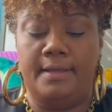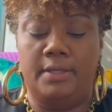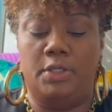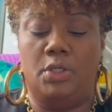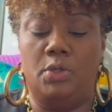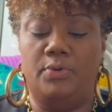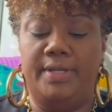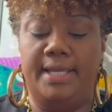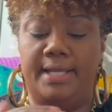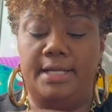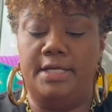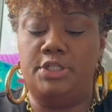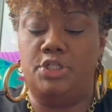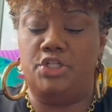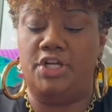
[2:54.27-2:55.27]
You can
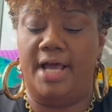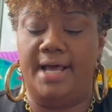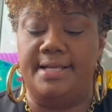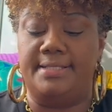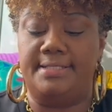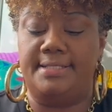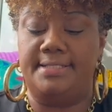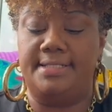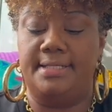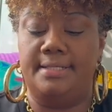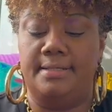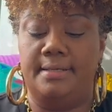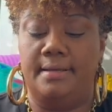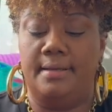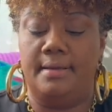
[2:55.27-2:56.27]
adjust
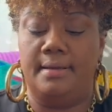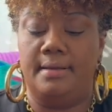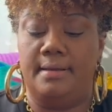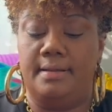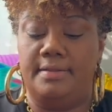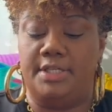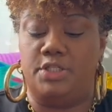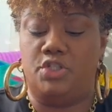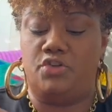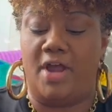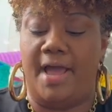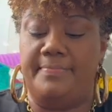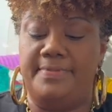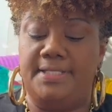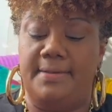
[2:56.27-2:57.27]
the
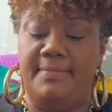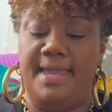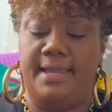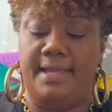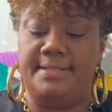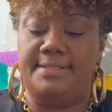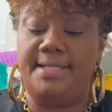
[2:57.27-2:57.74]
strap to make it